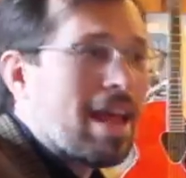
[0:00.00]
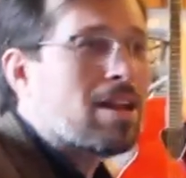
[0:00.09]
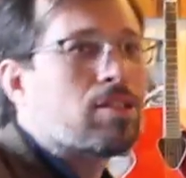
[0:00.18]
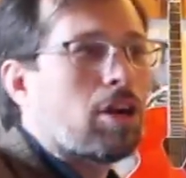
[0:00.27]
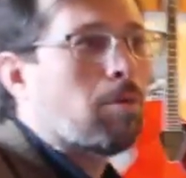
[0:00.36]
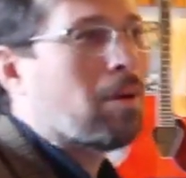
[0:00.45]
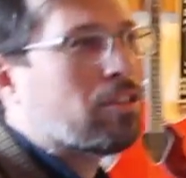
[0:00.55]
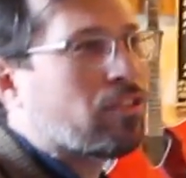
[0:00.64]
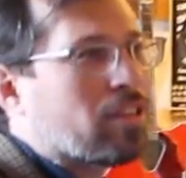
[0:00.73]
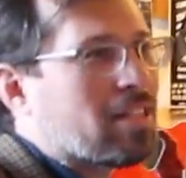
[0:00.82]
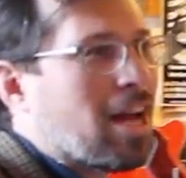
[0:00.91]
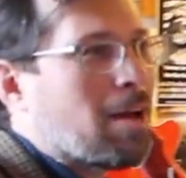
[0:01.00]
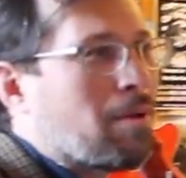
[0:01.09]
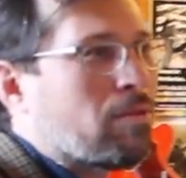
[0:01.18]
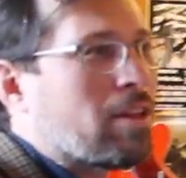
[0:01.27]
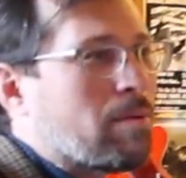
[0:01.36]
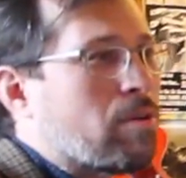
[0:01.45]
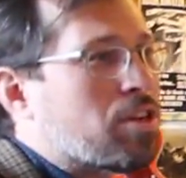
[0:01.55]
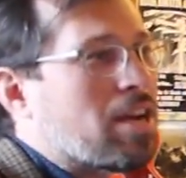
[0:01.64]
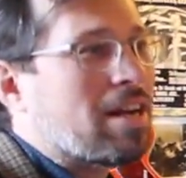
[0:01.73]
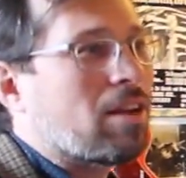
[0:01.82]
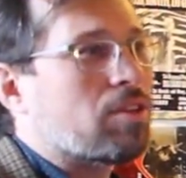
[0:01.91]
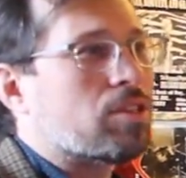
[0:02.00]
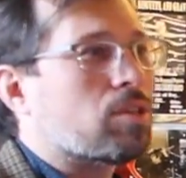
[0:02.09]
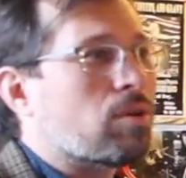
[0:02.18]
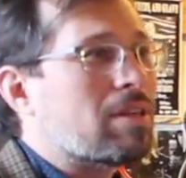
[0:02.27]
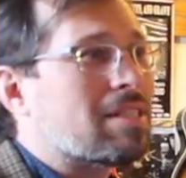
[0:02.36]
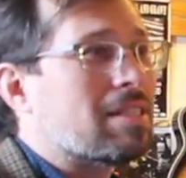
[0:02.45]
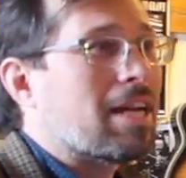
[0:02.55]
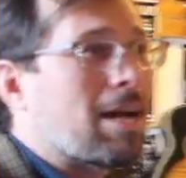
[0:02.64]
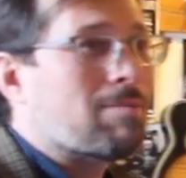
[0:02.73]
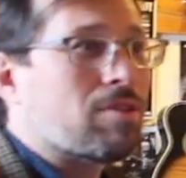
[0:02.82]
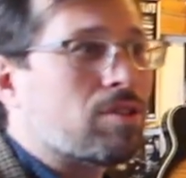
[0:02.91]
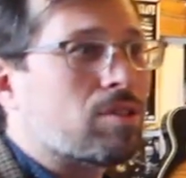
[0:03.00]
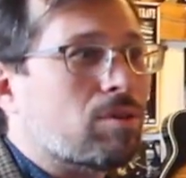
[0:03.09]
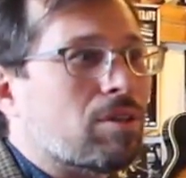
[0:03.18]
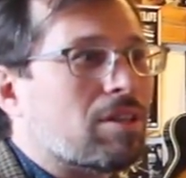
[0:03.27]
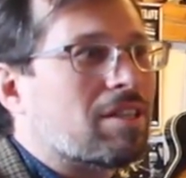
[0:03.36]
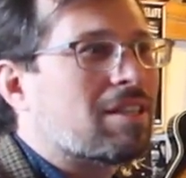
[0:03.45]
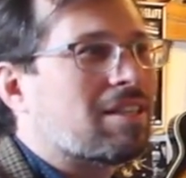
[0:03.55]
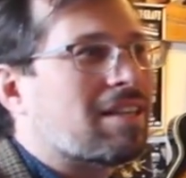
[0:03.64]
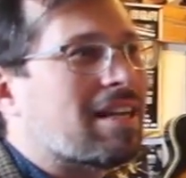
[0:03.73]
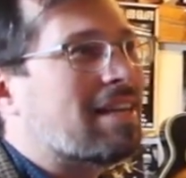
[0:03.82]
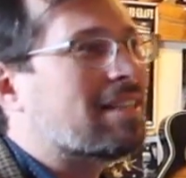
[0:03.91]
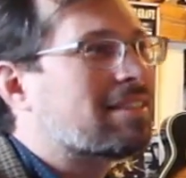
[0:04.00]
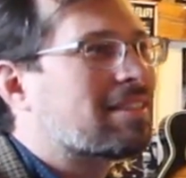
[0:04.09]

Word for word: Thank you so much for your time. I Thank really you. appreciate all the stories and the time. Thank you guys, store. man. Yeah,